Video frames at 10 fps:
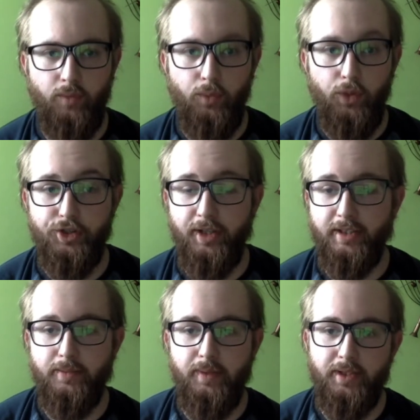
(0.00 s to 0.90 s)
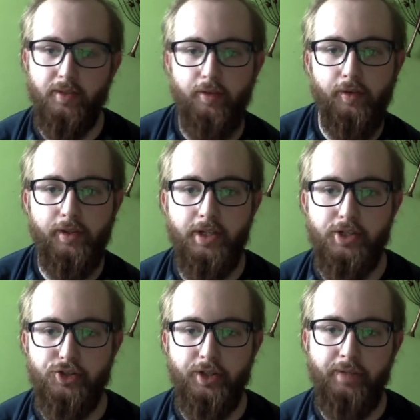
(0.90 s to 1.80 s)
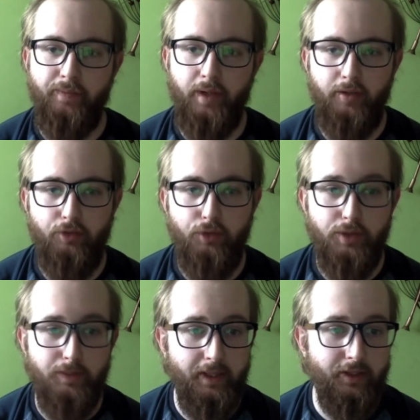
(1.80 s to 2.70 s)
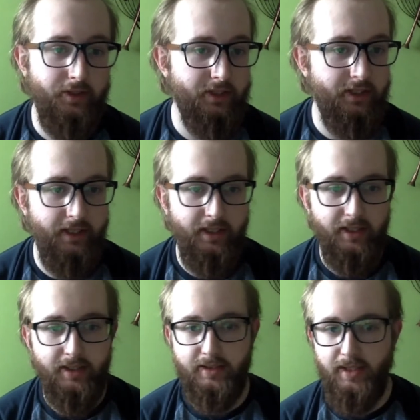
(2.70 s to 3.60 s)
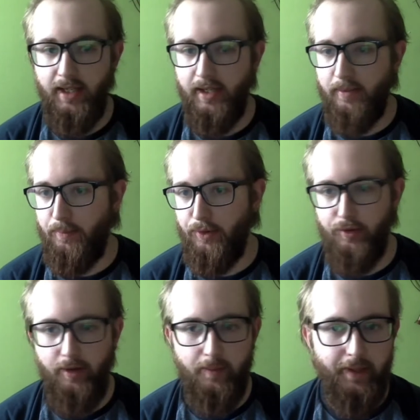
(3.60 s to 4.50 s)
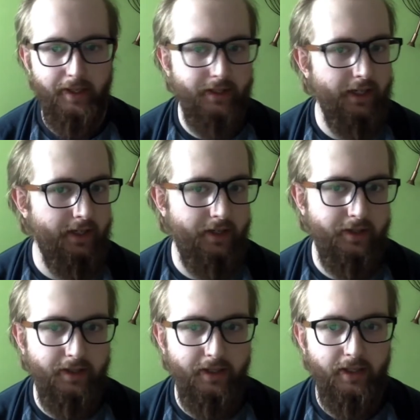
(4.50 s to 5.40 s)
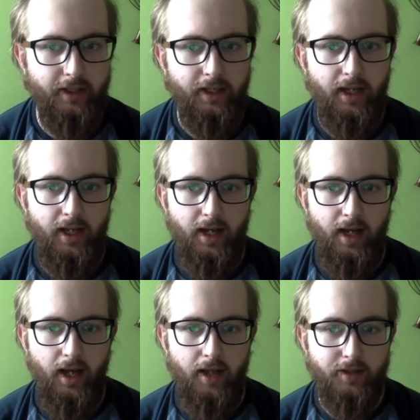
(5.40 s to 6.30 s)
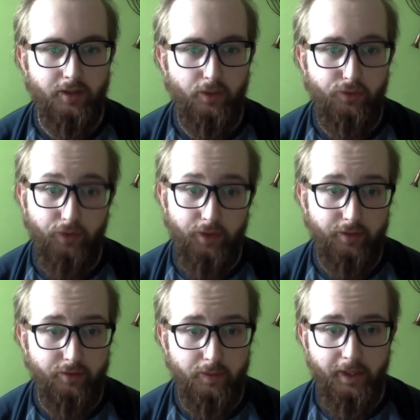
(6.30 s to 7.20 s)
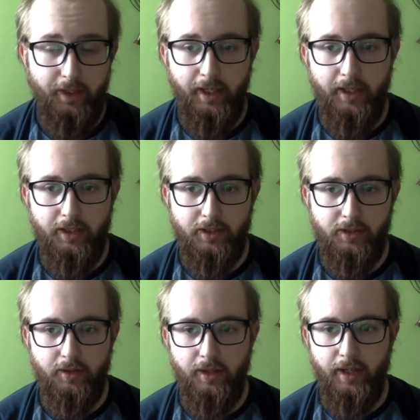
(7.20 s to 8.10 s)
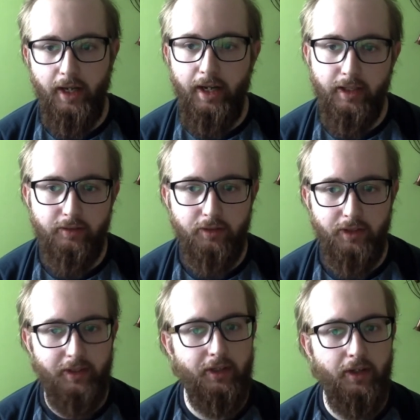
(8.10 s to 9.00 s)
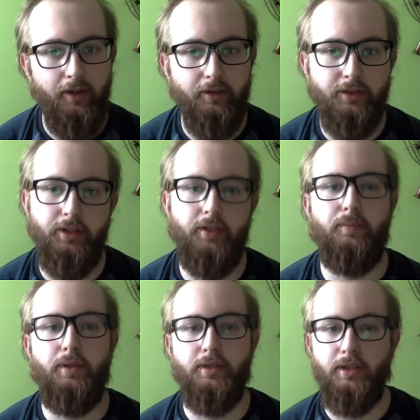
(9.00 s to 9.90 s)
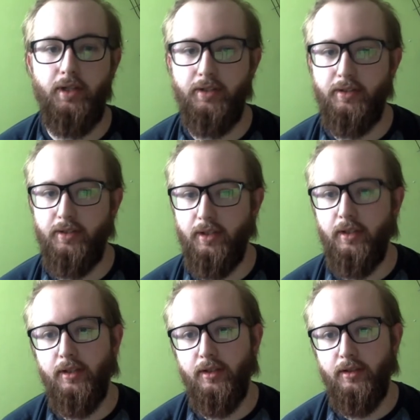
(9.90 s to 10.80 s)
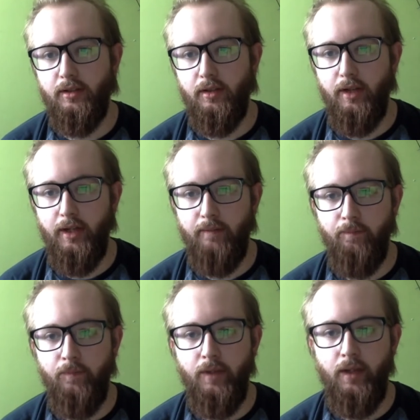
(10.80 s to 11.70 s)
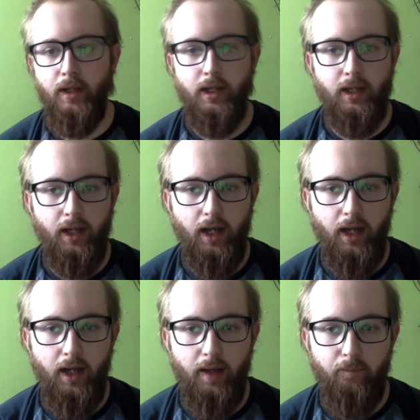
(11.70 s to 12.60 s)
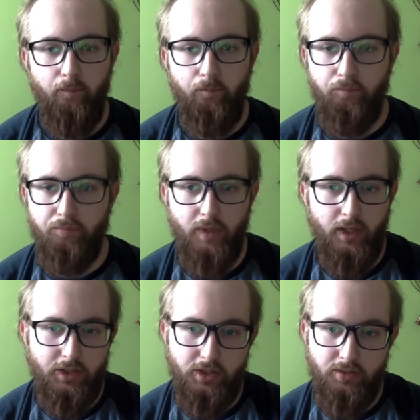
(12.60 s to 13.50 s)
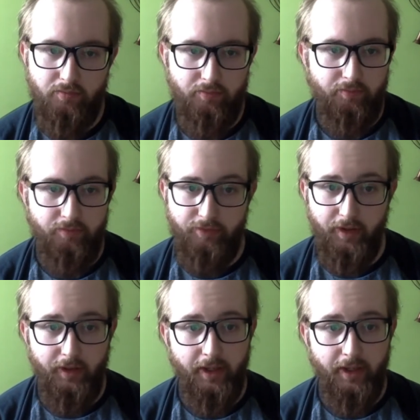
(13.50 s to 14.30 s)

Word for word: What attracted me to the role in industry? You know, I've always been interested in tech, programming, that kind of thing. Uh, so I followed it from a young age, doing it at A level and then going on to do computer science at uni. Um, I just feel